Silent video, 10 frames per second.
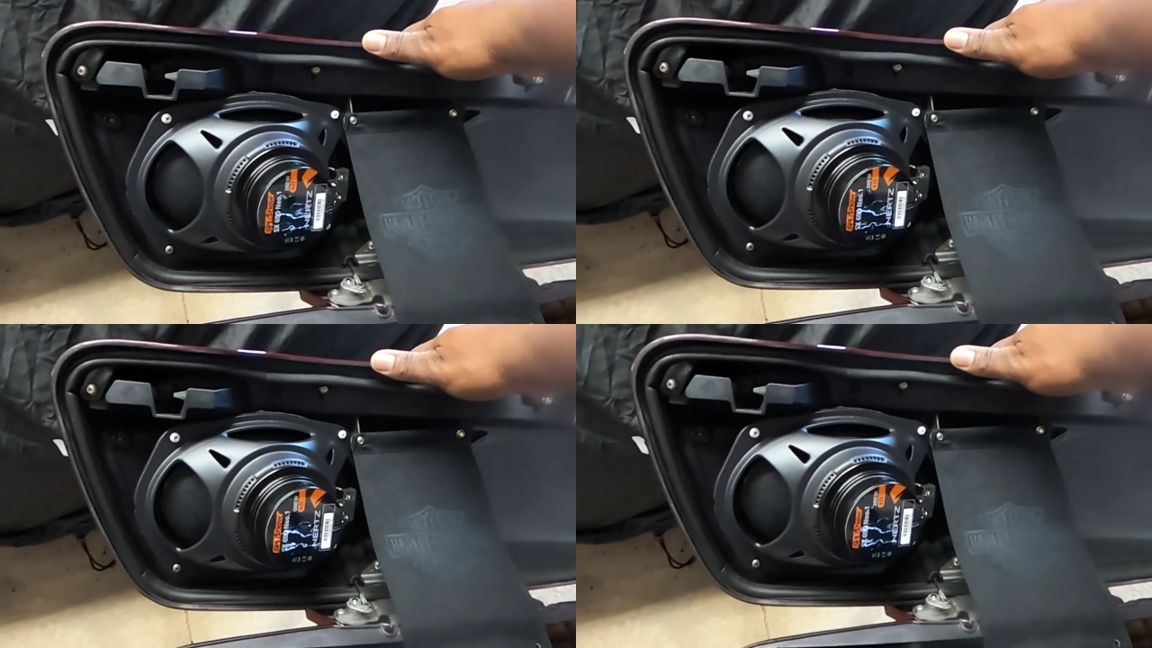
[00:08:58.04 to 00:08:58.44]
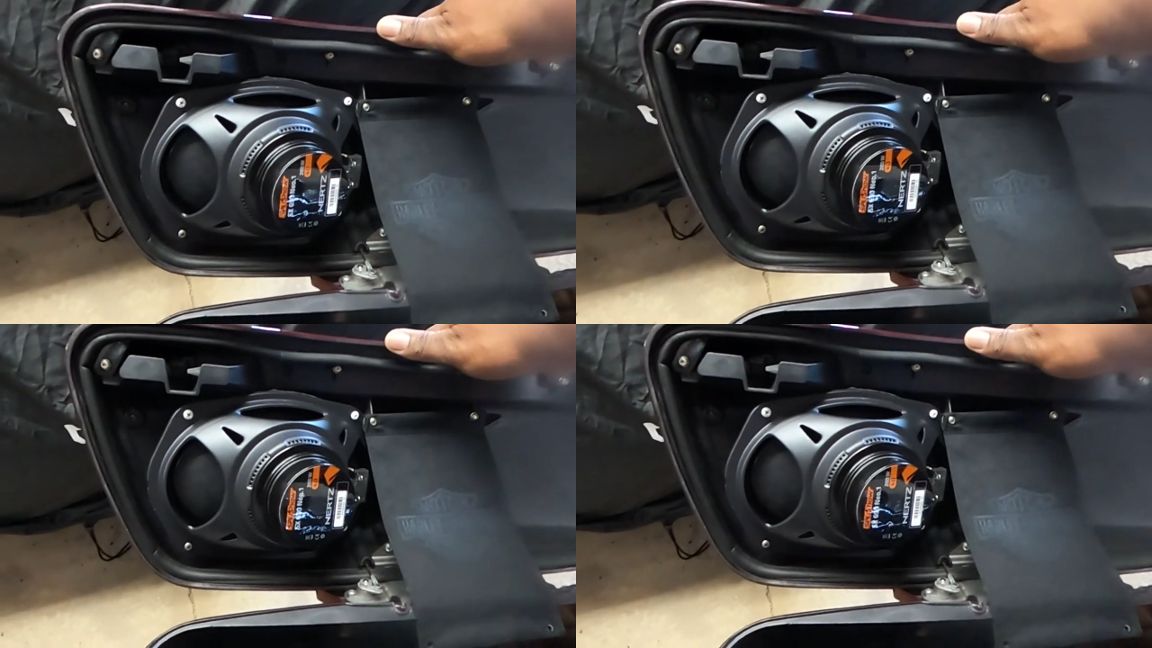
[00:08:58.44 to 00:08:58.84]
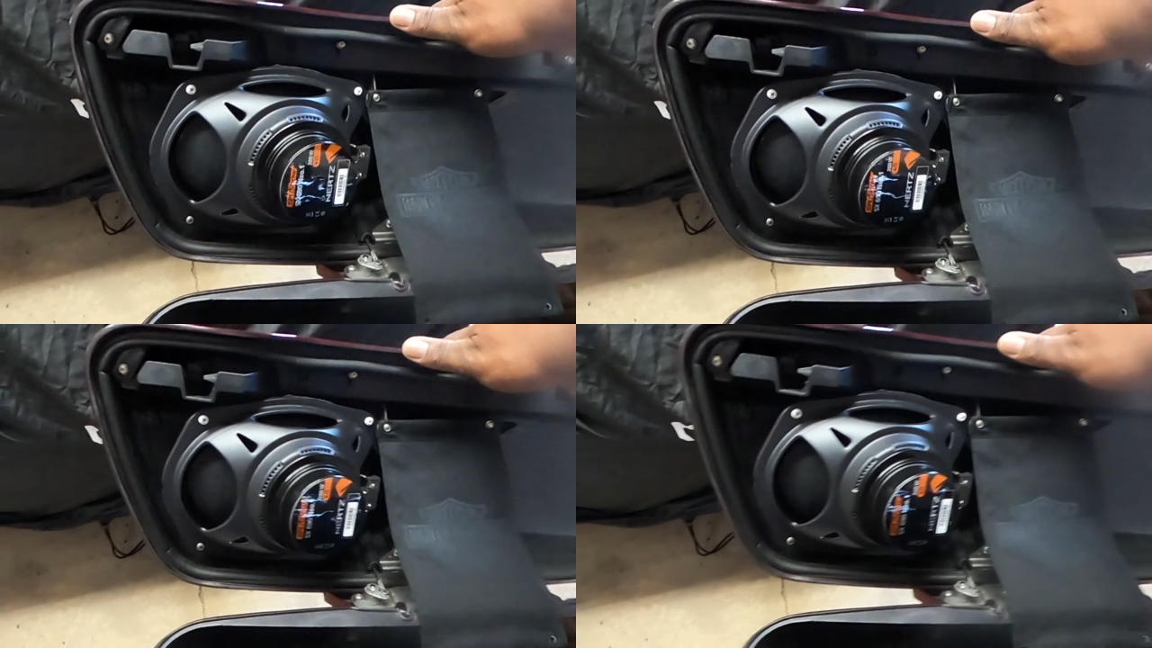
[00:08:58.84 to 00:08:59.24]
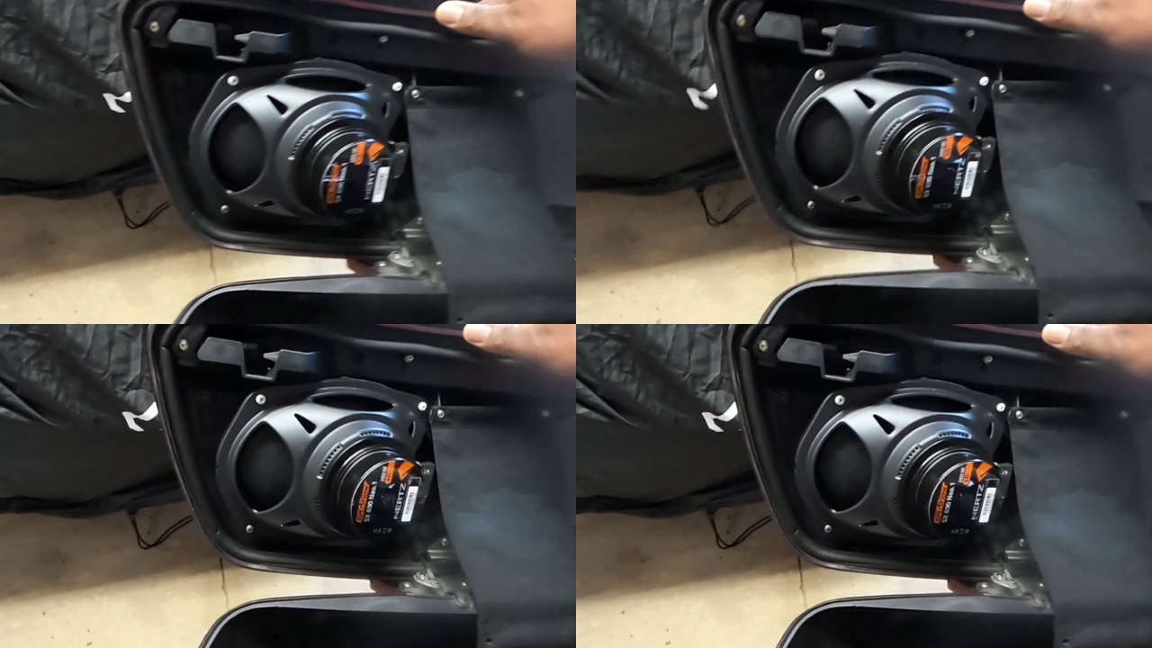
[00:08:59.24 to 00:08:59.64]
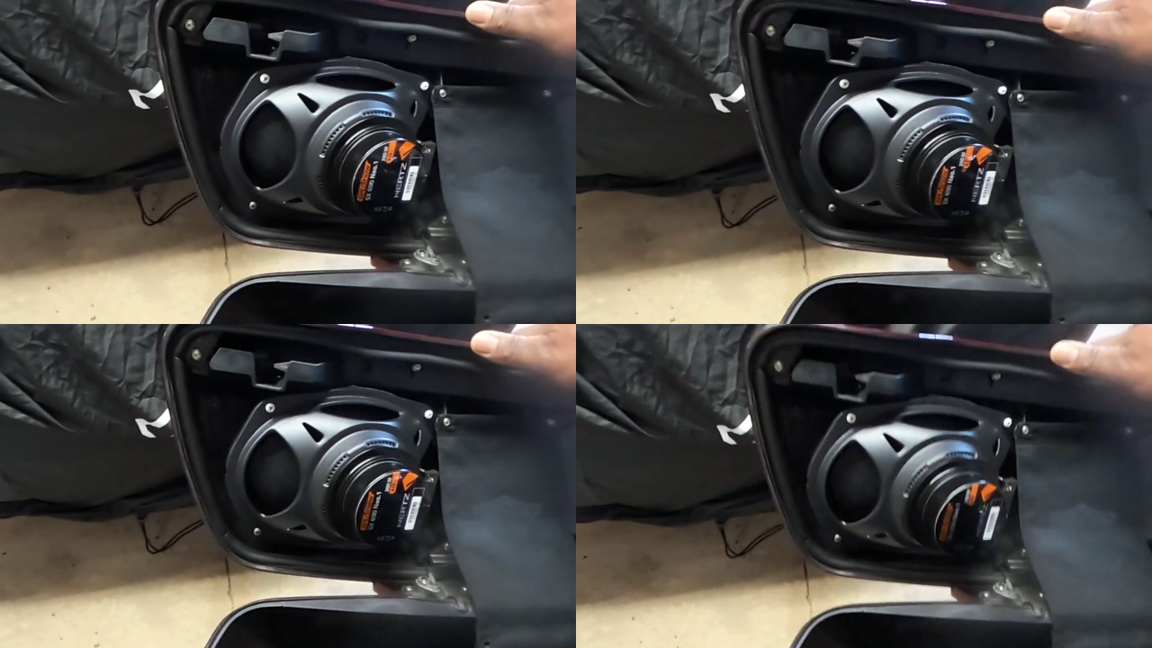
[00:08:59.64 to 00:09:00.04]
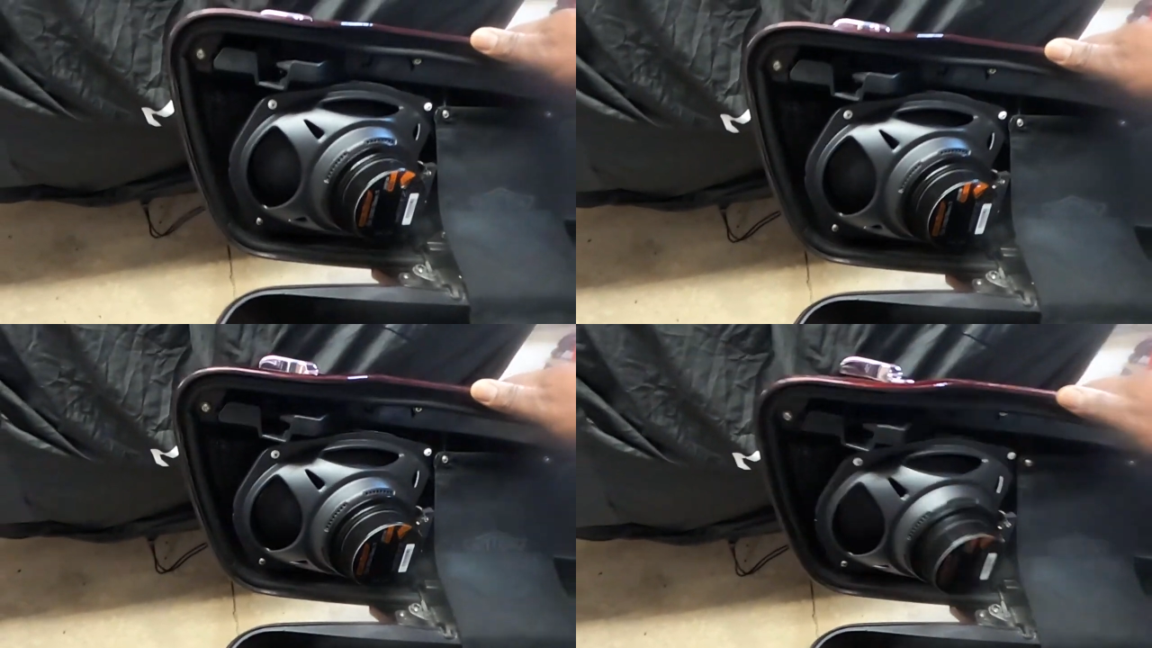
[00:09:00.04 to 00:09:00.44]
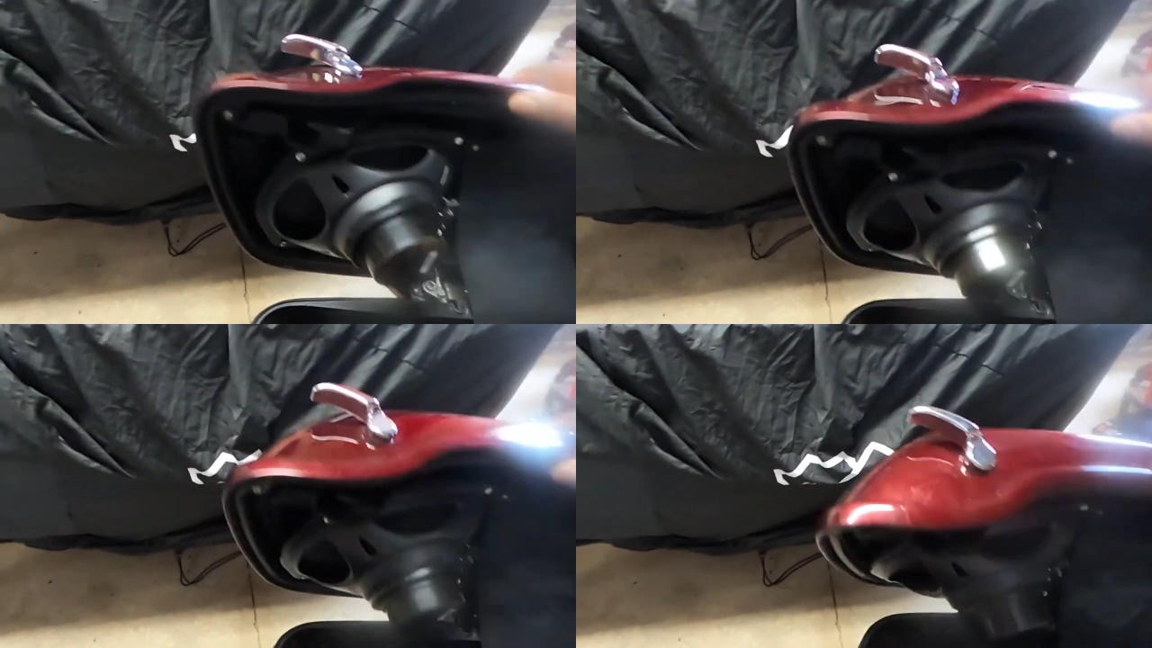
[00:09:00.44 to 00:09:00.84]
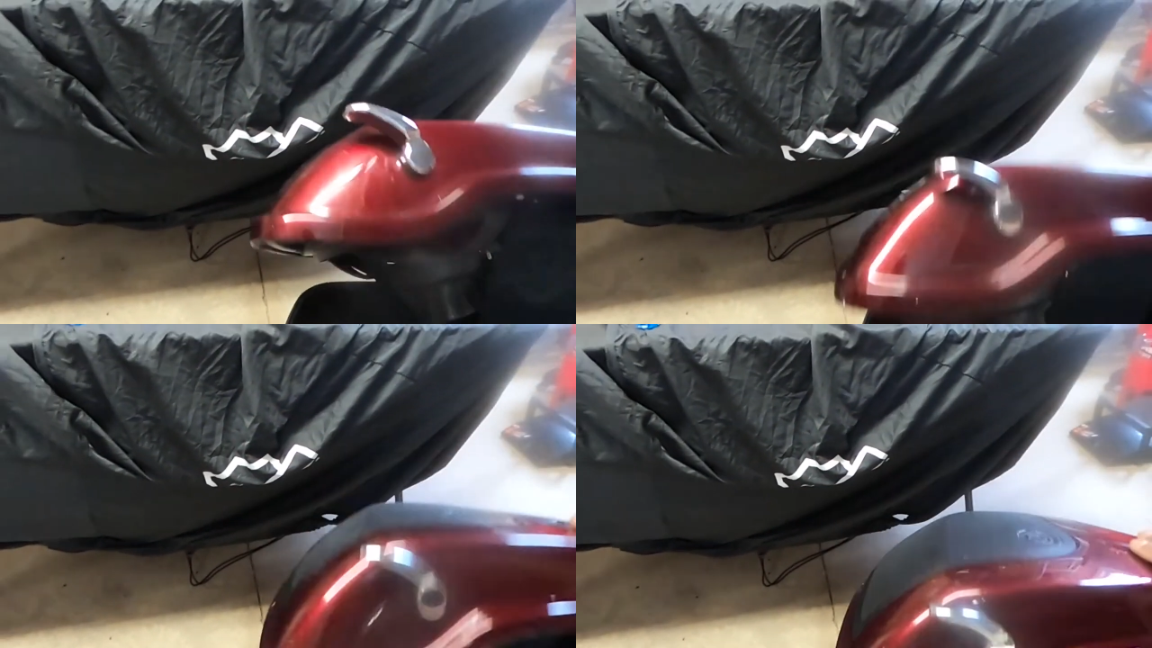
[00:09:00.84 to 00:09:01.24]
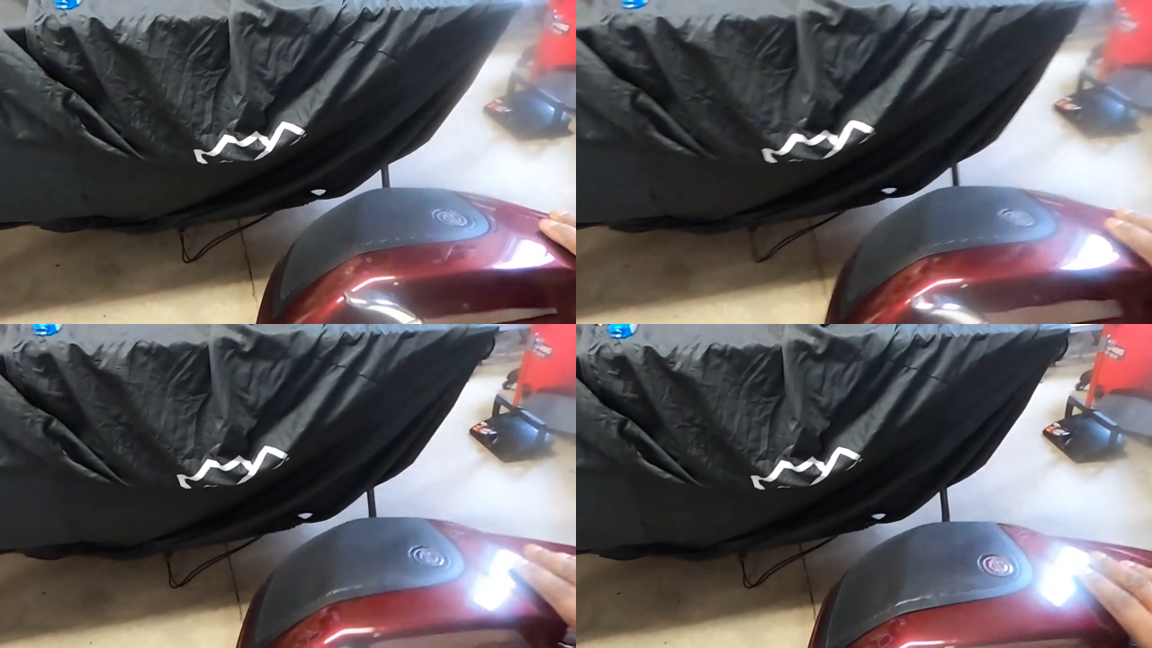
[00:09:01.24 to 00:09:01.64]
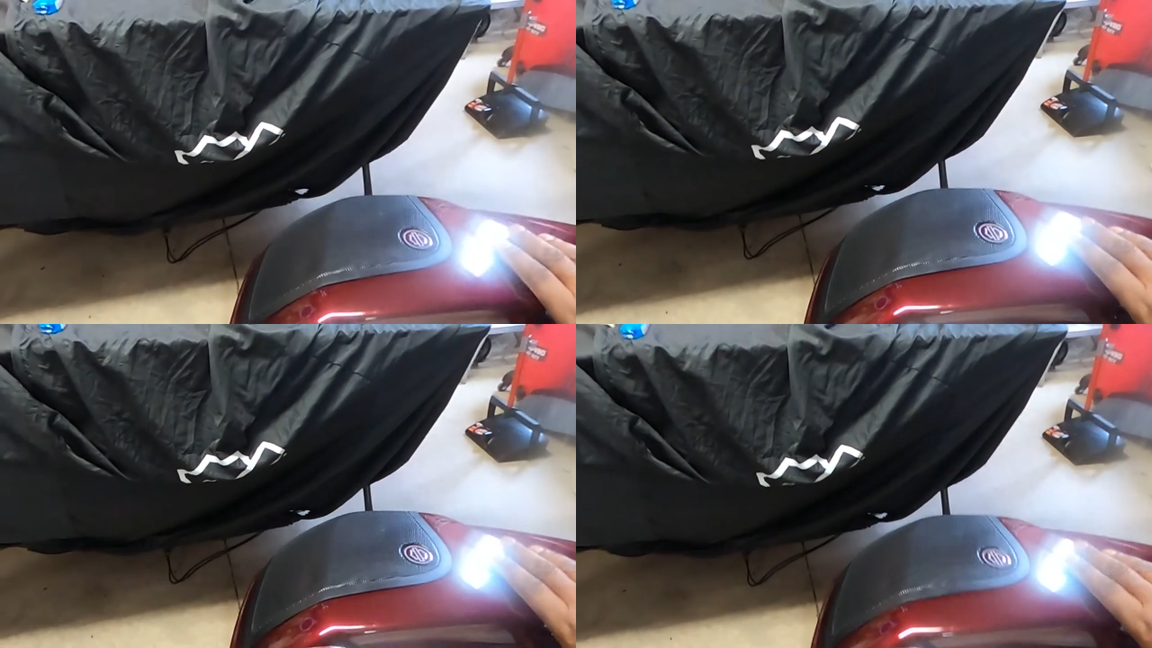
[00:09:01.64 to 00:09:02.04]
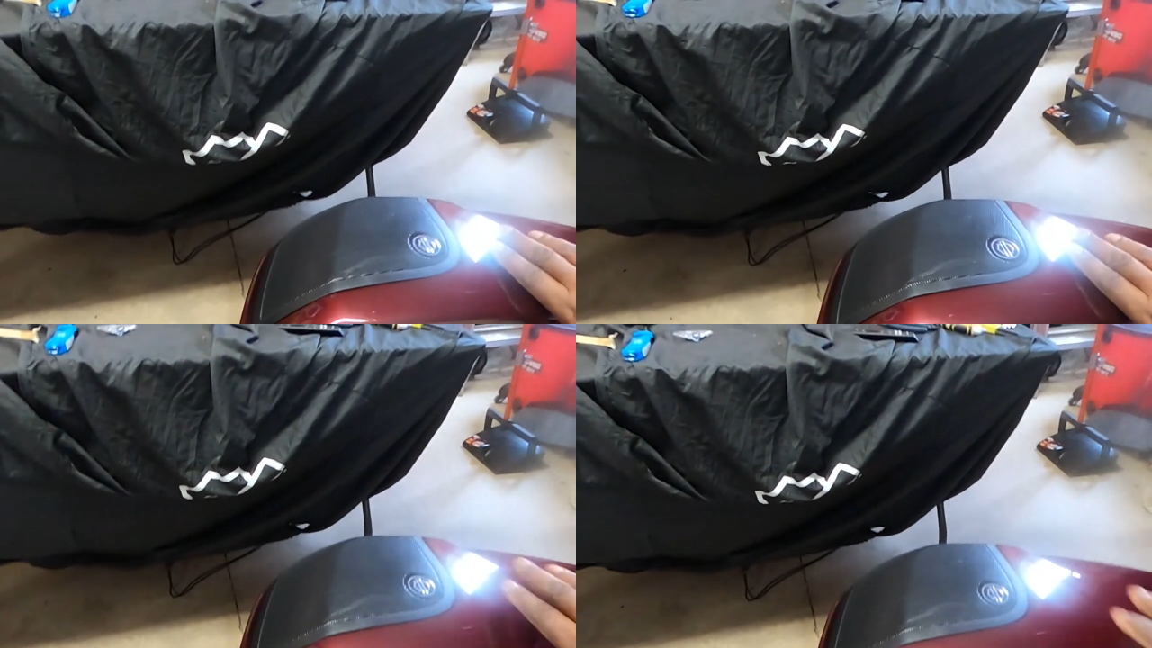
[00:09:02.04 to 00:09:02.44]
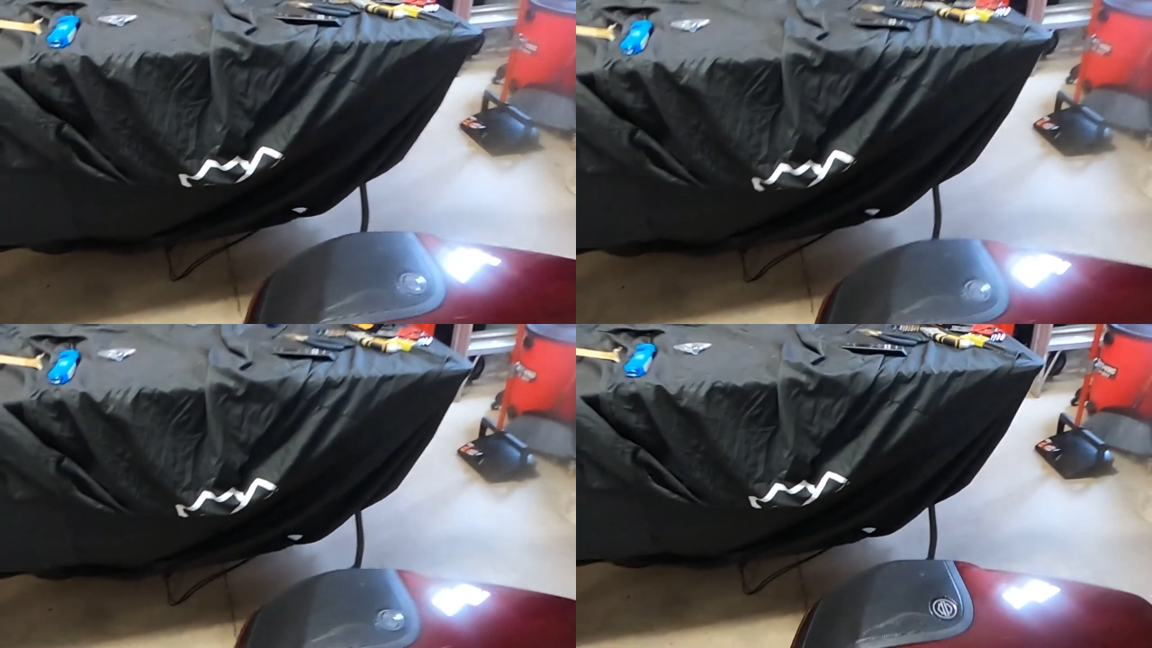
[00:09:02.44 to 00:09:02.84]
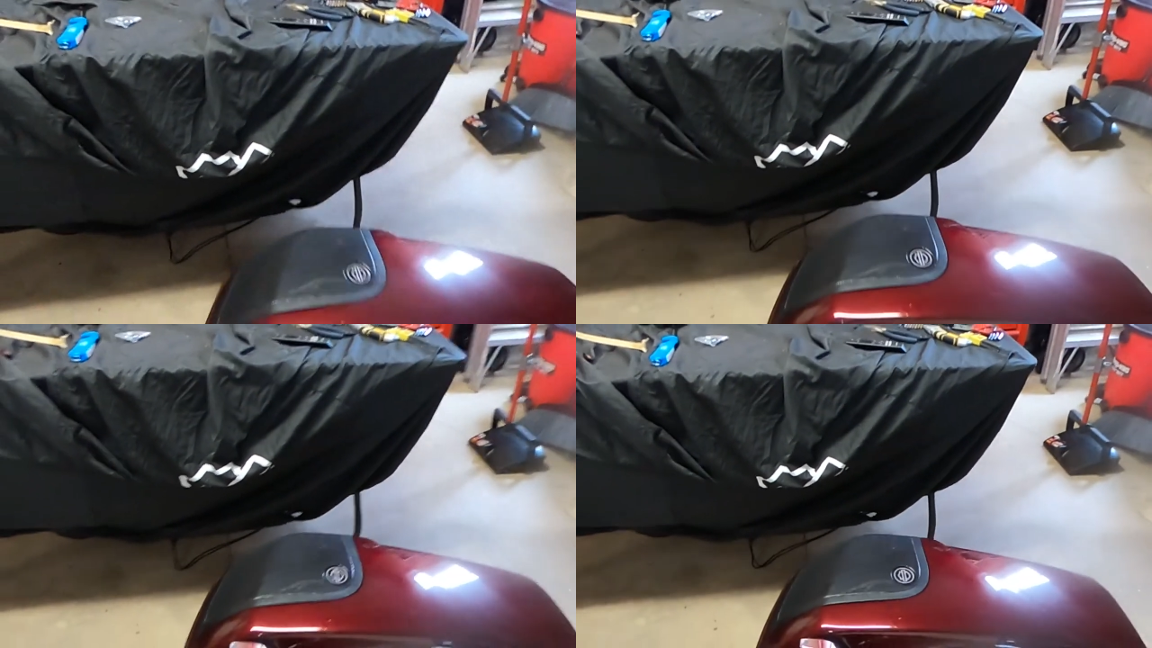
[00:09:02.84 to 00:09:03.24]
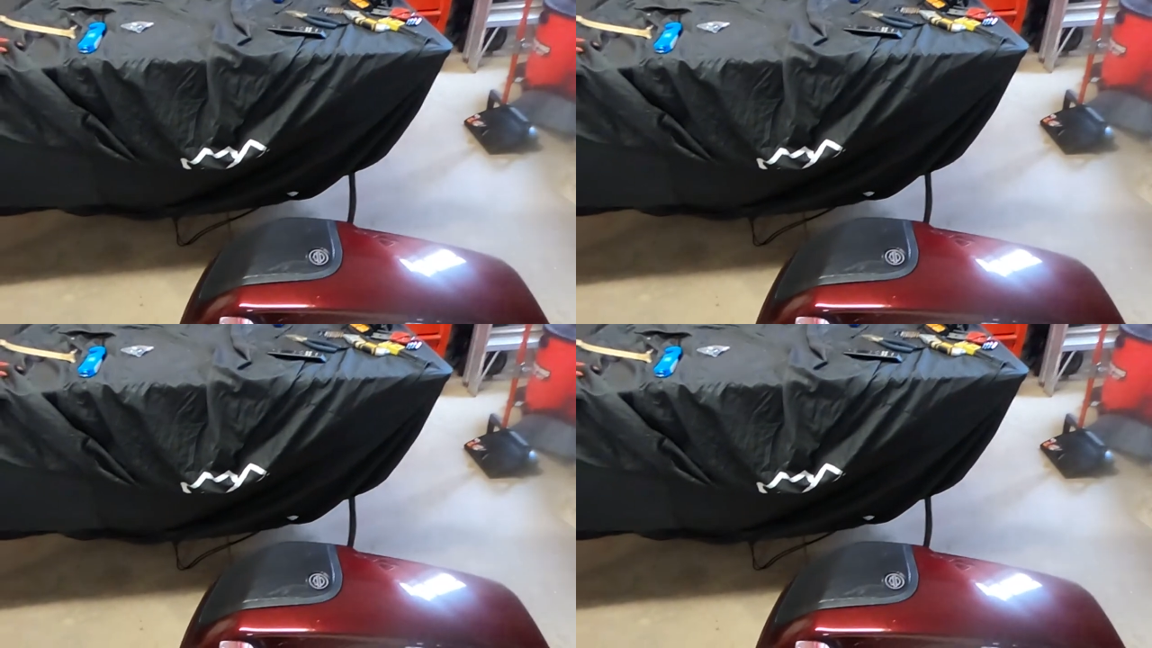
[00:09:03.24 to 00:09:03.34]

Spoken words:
No face is visible, so there are no lips to read.